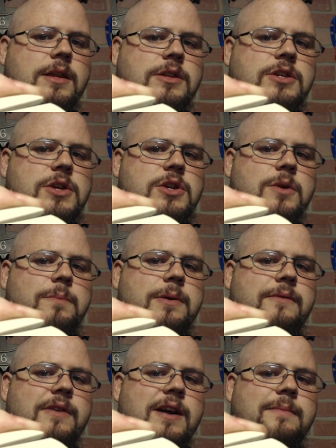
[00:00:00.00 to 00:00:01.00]
So you don't put
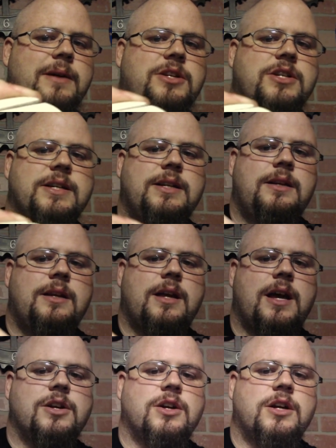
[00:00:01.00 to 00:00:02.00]
very much in,
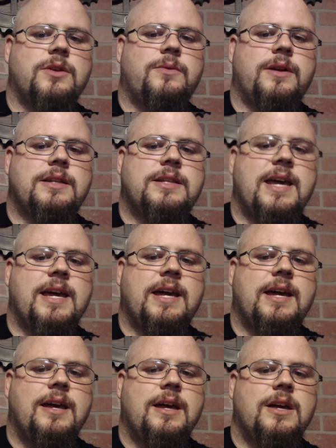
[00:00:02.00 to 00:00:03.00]
and you're going to want to take
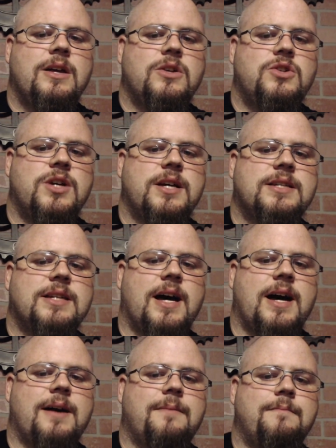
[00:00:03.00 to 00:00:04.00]
just
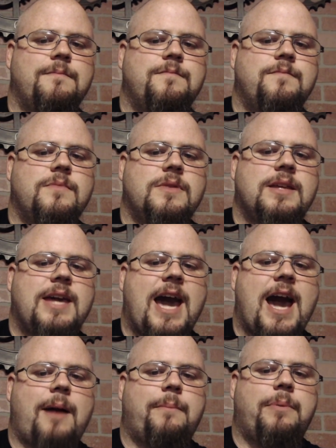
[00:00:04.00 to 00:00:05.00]
a
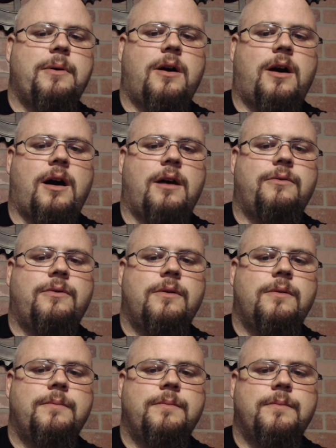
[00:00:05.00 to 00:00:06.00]
cap off.
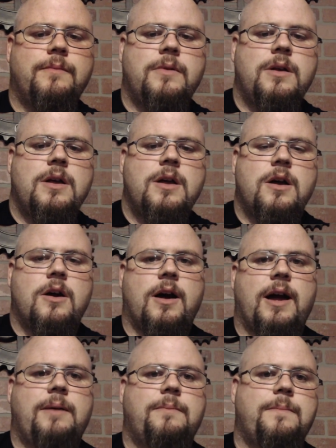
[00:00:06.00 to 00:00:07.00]
All
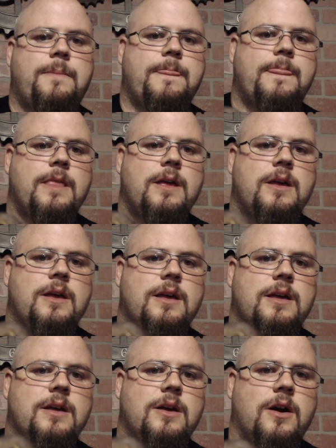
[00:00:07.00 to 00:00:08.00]
right.
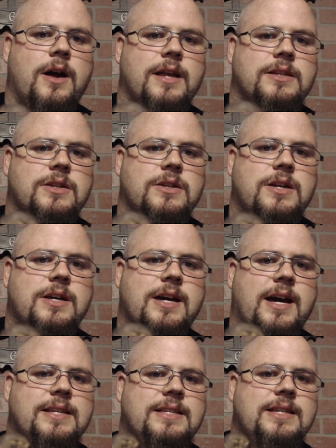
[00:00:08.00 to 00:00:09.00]
All right, so you can
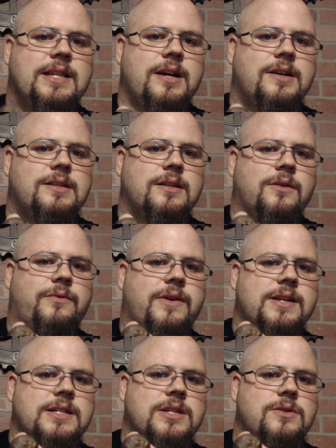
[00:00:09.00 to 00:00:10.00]
kind of see there, it's a little
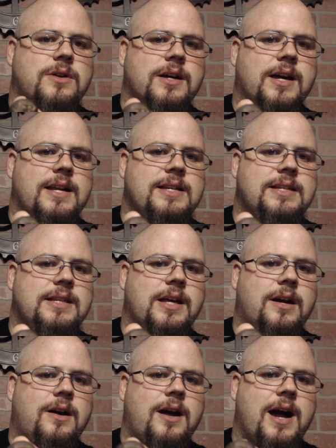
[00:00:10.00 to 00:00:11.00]
fuzzy. You can kind of see
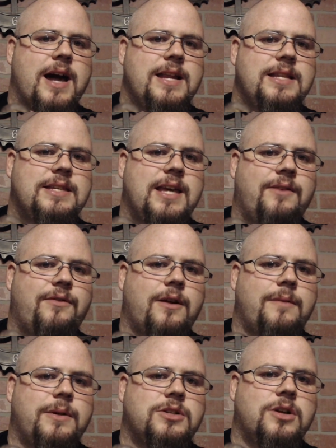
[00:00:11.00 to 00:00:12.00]
there, I didn't take very
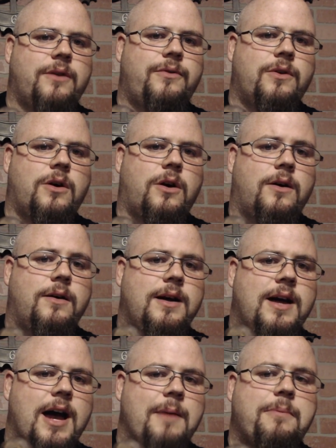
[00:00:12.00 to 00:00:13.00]
much off at all.
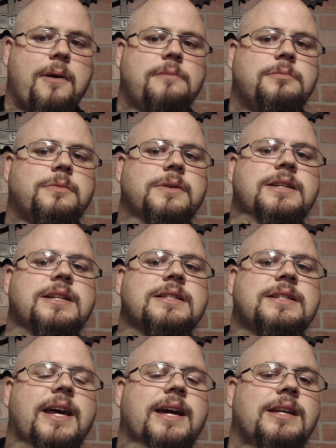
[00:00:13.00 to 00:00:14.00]
I probably didn't
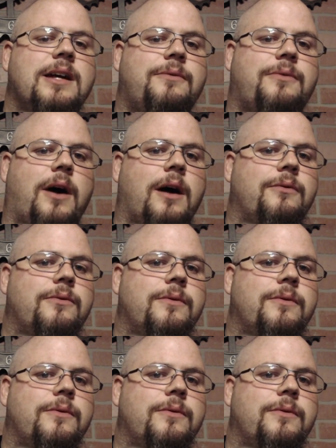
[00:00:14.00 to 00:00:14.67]
take enough off.